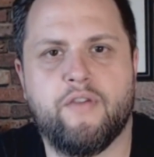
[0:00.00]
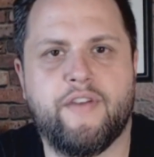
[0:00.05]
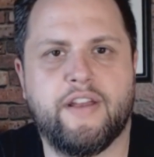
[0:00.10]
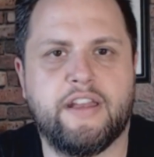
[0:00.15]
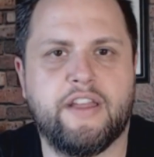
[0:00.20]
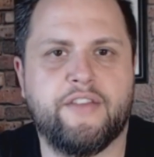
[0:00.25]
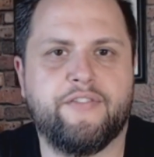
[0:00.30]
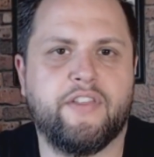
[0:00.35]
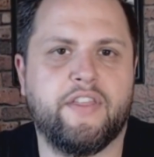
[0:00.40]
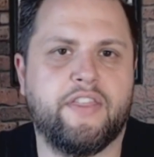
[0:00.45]
I
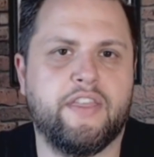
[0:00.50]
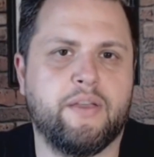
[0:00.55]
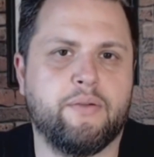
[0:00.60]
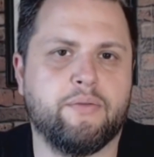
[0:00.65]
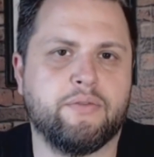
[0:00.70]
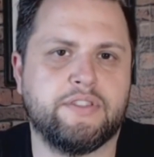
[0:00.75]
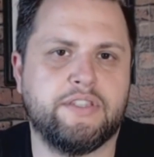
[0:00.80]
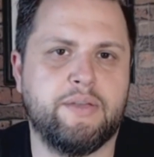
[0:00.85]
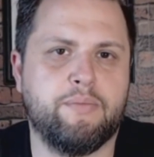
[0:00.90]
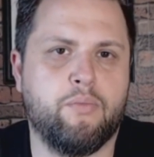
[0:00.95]
definitely think we'll
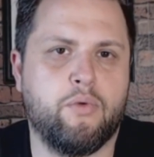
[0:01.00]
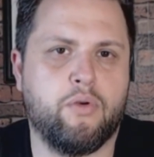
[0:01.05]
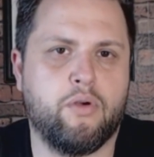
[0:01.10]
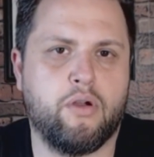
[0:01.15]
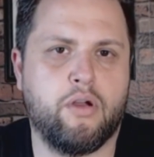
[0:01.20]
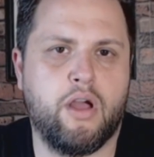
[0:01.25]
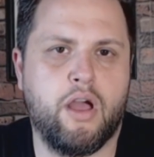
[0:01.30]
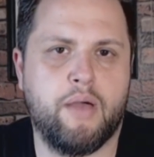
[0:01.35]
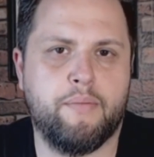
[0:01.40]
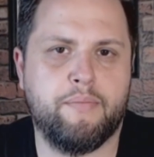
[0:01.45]
see more
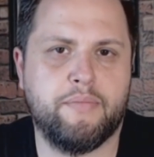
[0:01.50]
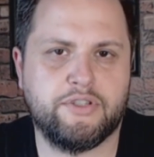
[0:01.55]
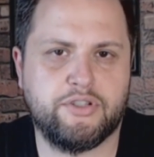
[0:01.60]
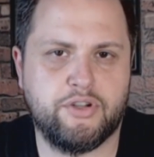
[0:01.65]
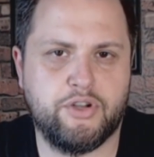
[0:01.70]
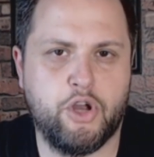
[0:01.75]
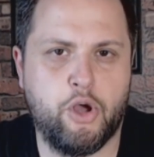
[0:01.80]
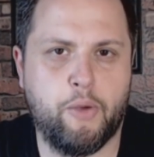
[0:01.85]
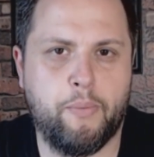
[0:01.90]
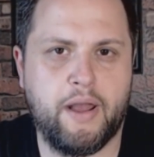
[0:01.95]
Mr.
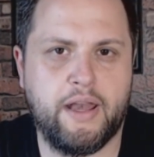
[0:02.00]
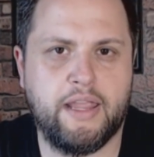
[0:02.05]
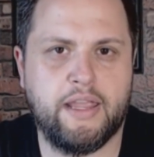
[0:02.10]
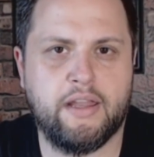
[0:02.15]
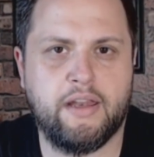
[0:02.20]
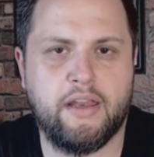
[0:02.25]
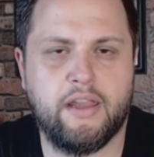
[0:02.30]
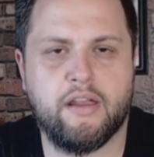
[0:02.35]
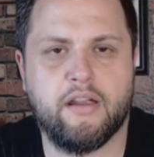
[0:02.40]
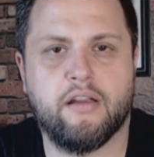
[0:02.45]
Nobody in
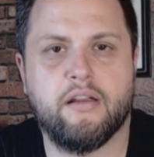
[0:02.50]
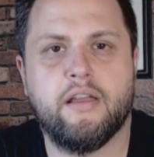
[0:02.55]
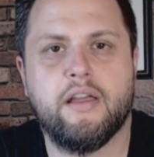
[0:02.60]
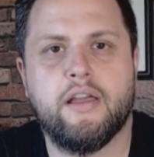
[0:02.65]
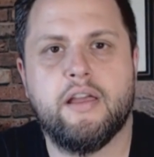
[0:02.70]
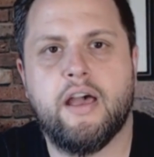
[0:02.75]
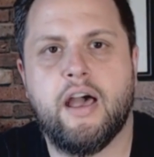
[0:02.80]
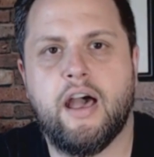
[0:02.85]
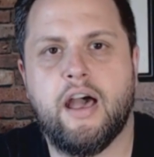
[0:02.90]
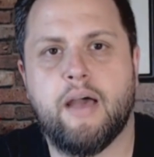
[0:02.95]
here,
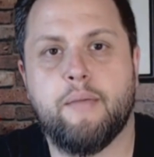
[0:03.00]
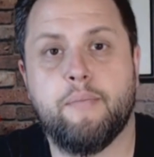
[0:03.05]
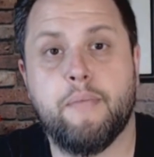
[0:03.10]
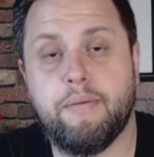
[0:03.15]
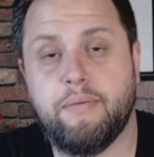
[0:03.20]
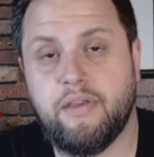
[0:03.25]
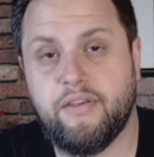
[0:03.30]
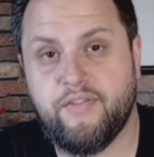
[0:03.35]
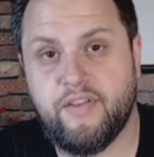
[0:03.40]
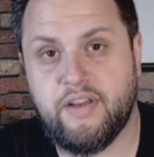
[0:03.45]

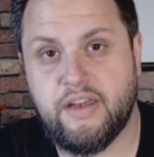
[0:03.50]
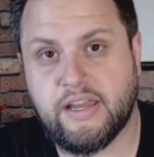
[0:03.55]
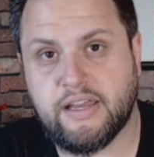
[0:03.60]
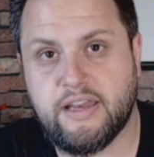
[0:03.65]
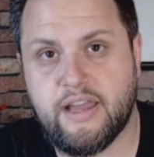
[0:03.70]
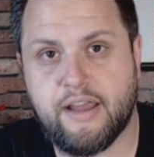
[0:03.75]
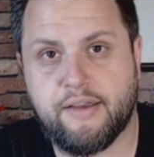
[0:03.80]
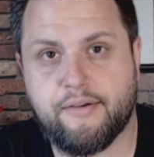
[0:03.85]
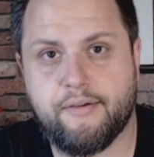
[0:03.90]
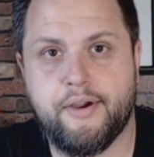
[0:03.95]
maybe even Nick
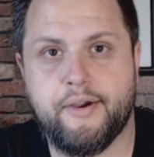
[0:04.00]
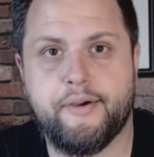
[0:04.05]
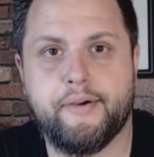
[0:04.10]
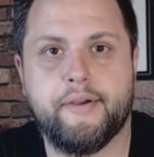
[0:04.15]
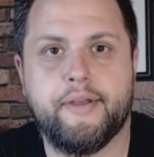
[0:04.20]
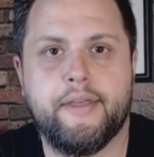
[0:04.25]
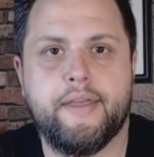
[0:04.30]
Necro.